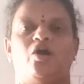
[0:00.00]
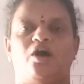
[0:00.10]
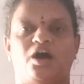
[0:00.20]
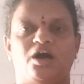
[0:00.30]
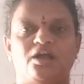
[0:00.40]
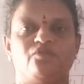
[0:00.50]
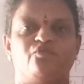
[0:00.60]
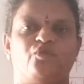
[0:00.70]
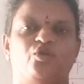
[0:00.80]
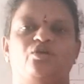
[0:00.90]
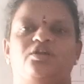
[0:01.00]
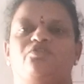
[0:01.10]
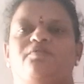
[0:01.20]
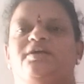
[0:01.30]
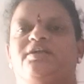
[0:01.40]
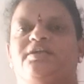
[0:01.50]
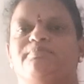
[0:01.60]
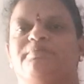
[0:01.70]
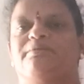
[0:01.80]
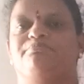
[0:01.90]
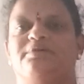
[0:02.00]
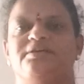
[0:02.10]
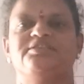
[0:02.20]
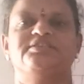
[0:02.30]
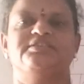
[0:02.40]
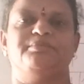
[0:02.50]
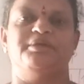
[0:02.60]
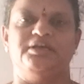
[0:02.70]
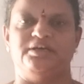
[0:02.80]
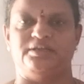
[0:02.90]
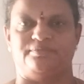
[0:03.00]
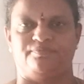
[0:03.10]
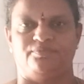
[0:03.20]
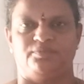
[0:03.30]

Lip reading: all 4 quantum numbers similar.